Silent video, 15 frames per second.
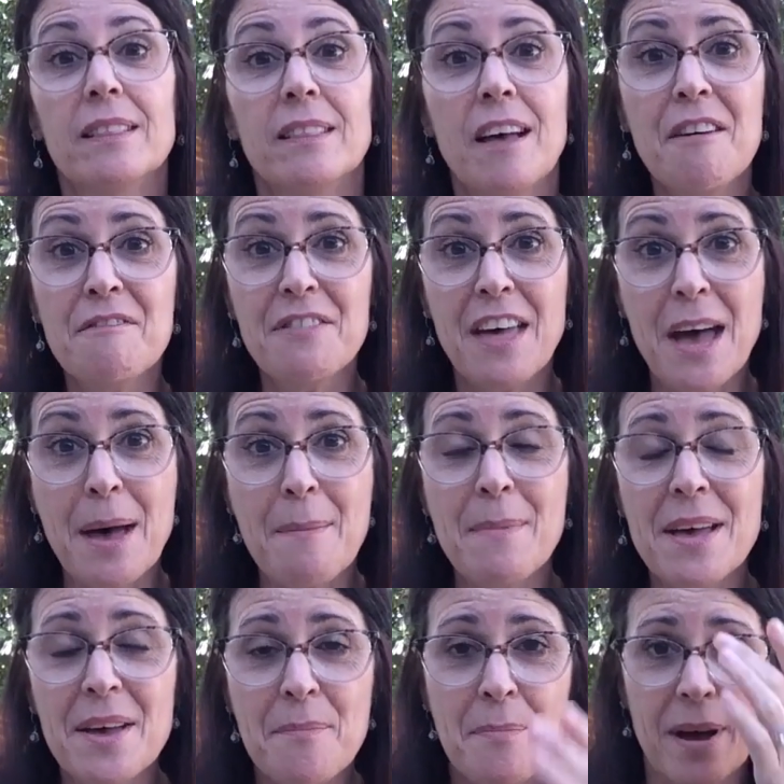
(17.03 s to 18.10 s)
Love
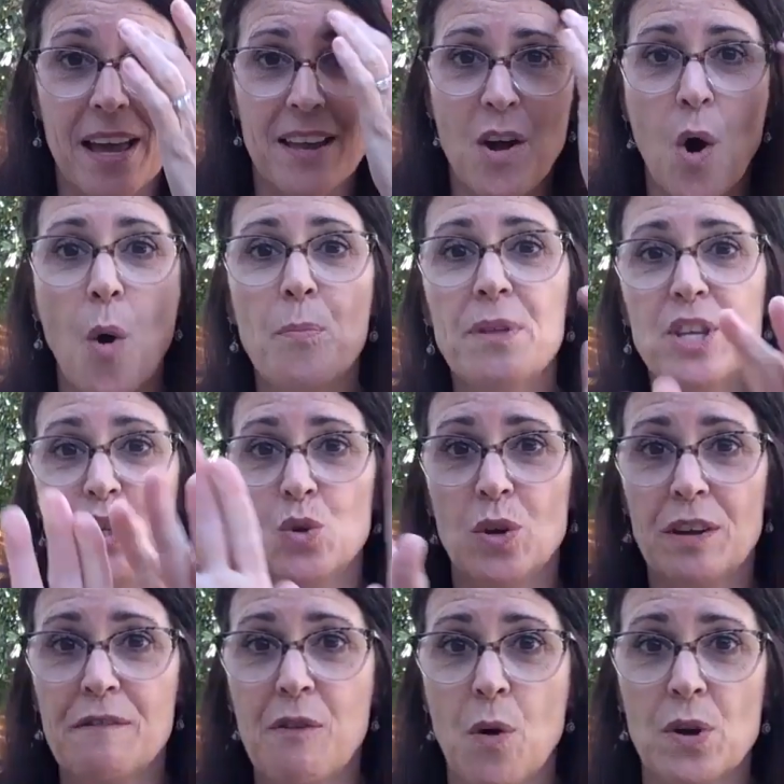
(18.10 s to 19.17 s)
them, but hope that you
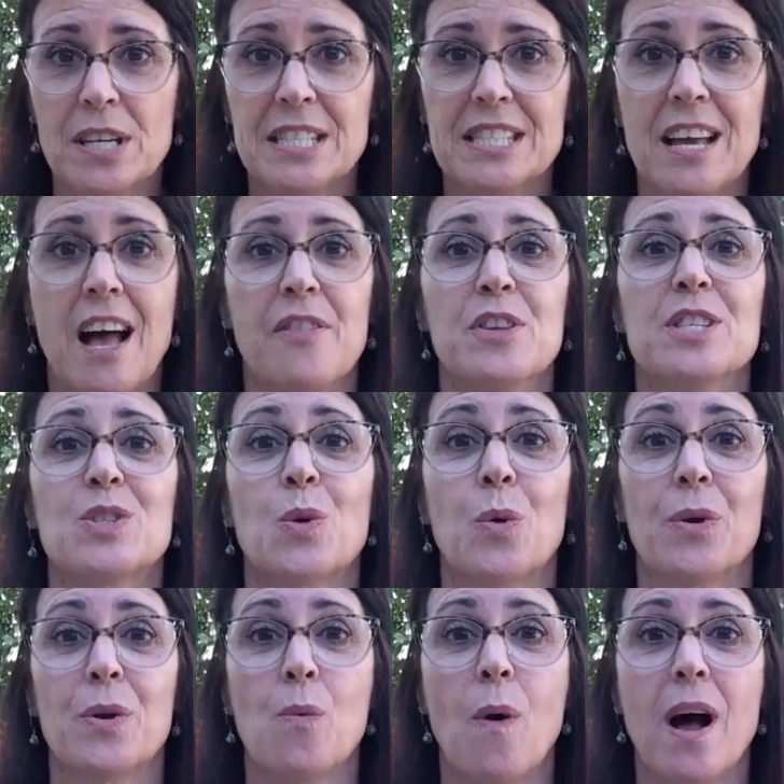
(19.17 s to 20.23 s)
can focus on the
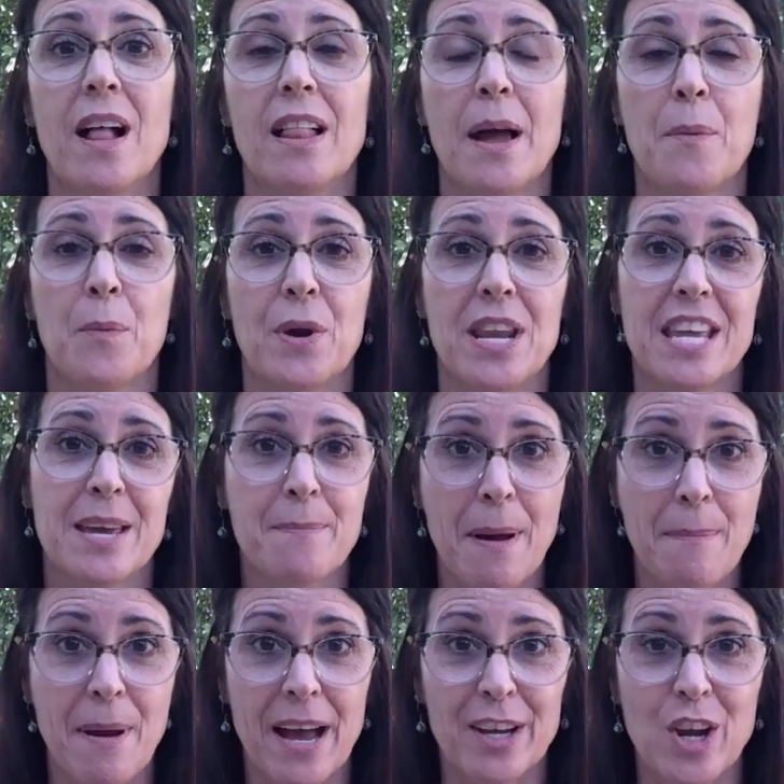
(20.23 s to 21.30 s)
story while I'm reading in
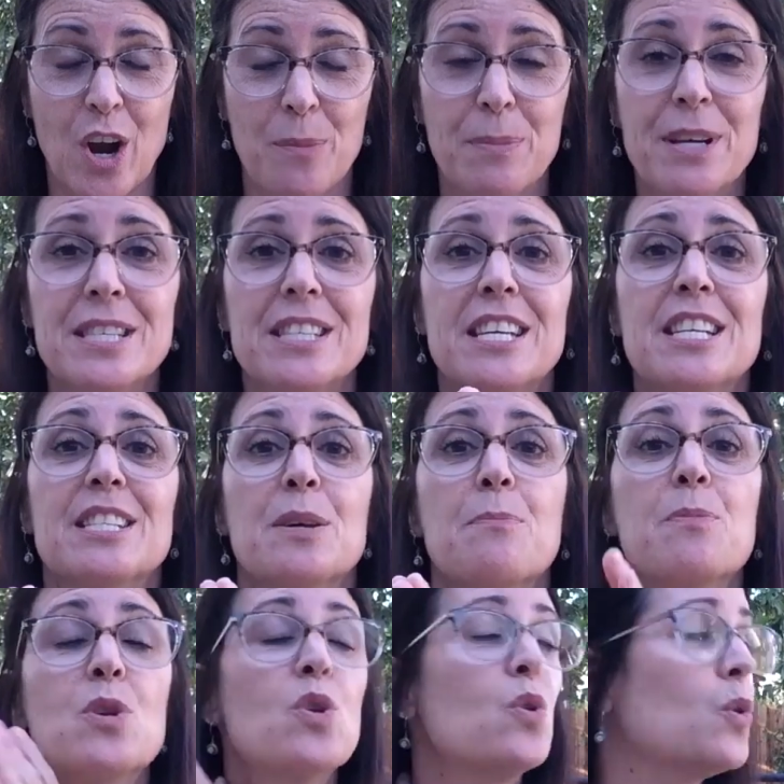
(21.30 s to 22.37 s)
my backyard because it is a
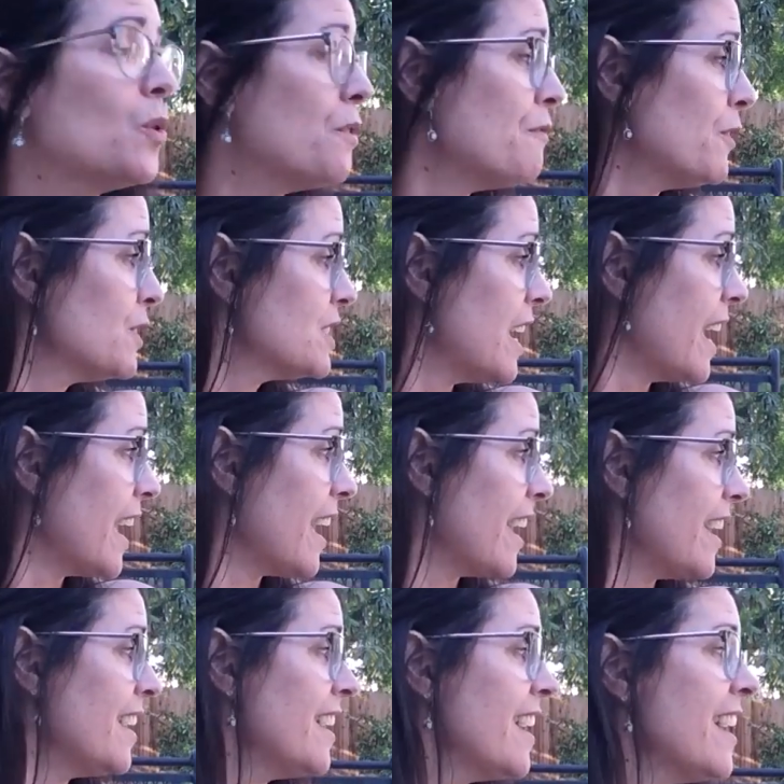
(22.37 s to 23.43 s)
beautiful
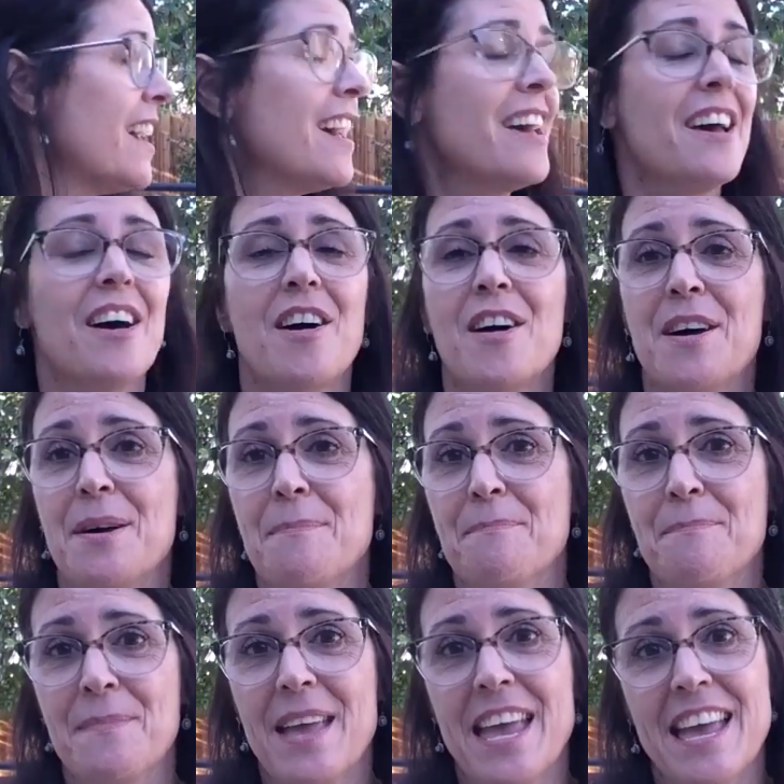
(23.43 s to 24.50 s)
day
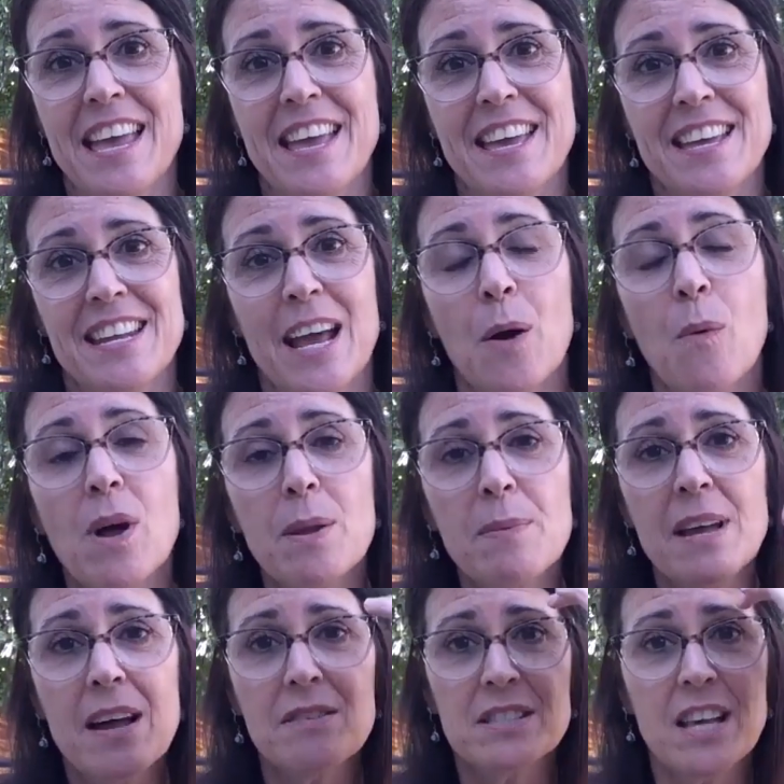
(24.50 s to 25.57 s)
and I want to
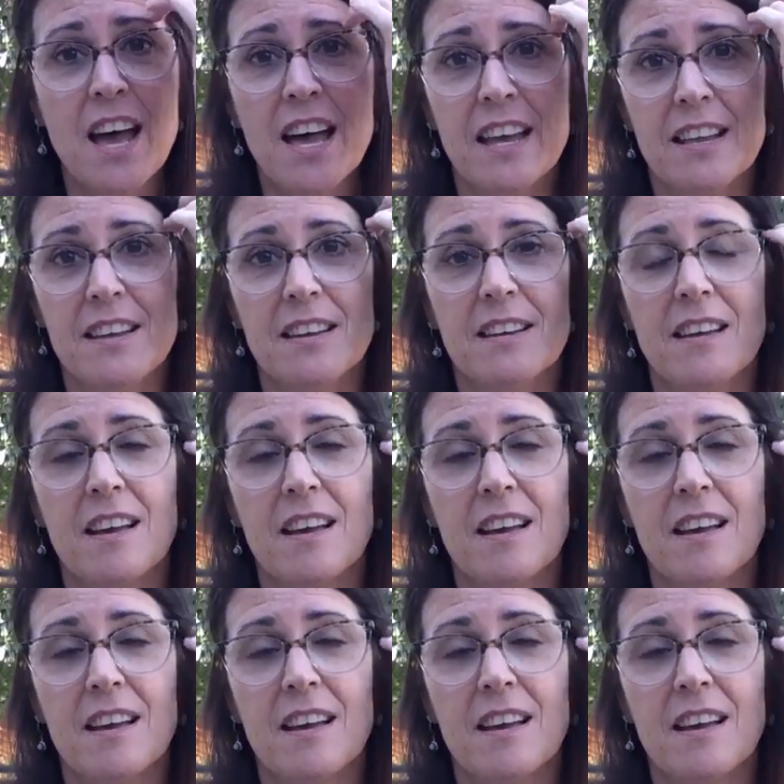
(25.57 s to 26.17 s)
be outside.